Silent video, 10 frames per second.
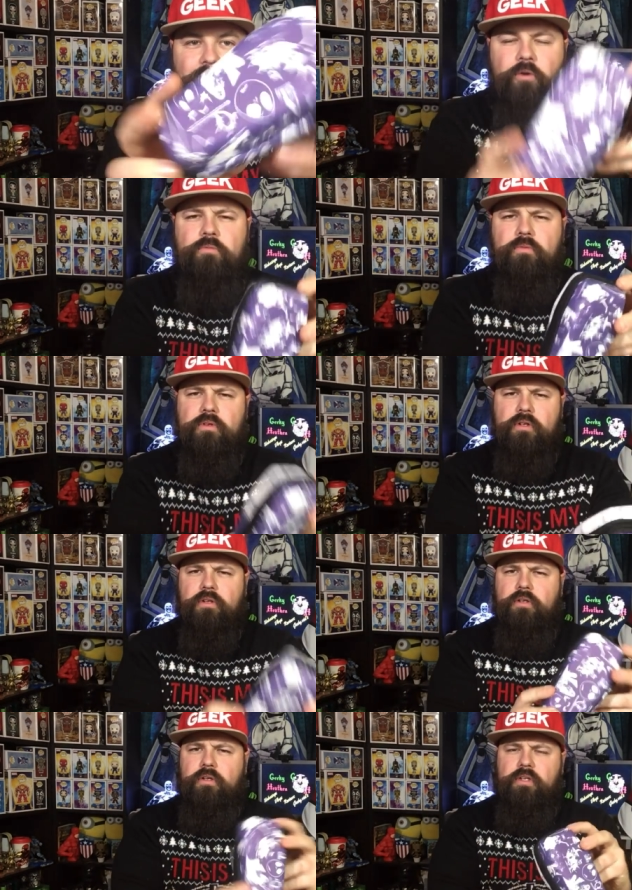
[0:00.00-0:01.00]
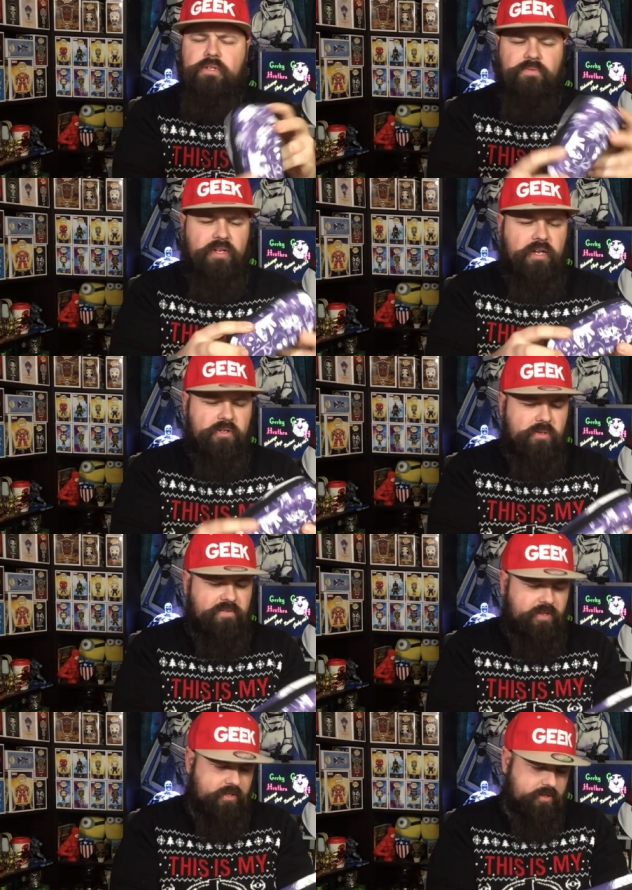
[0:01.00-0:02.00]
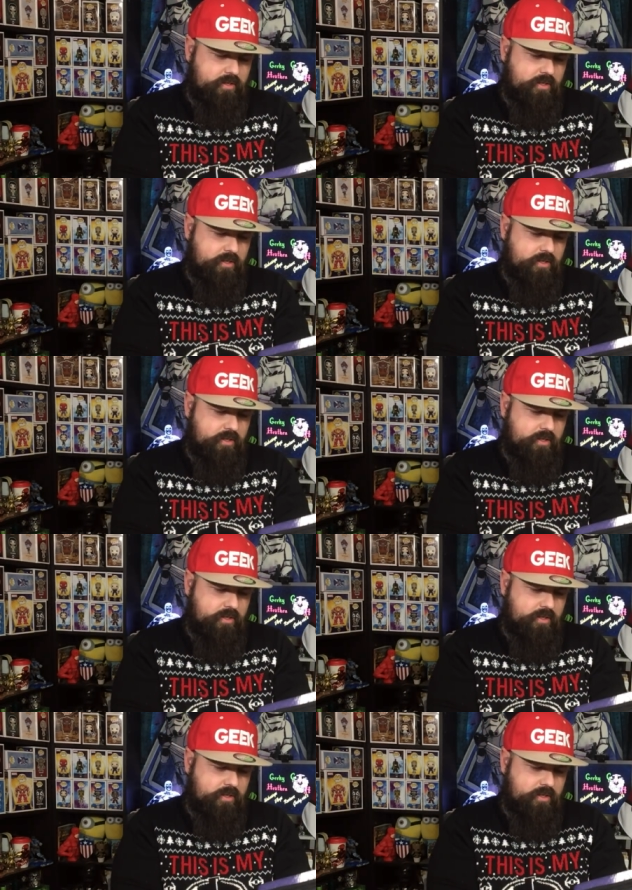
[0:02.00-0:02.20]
Oh, something in there as well, I think.